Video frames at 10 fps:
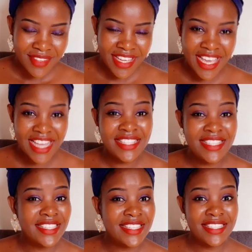get
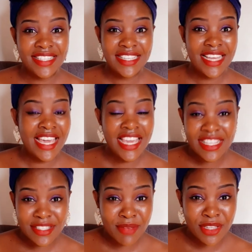
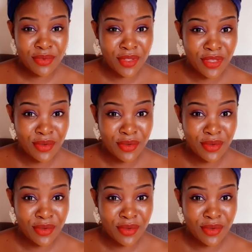intimate with